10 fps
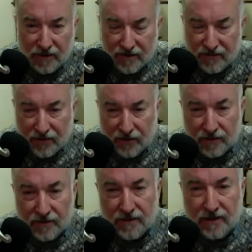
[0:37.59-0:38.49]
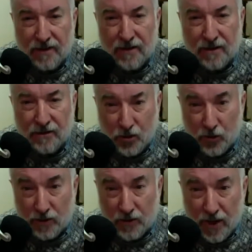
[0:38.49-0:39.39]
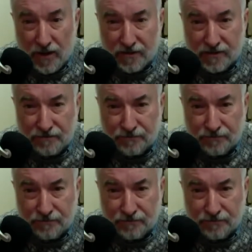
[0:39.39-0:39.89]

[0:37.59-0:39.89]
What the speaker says: difficult jury trials.